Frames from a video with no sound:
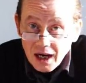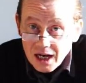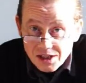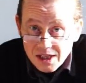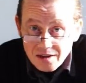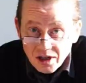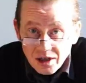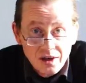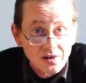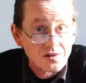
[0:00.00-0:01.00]
As ever,
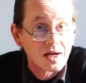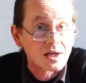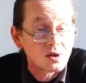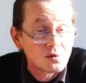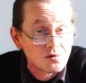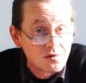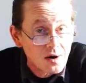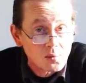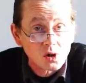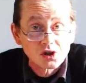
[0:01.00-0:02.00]
thank you
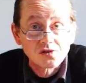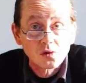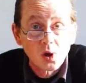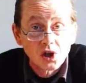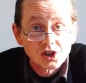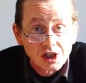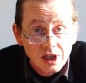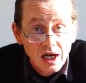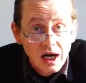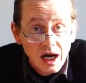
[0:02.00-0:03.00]
very much for watching,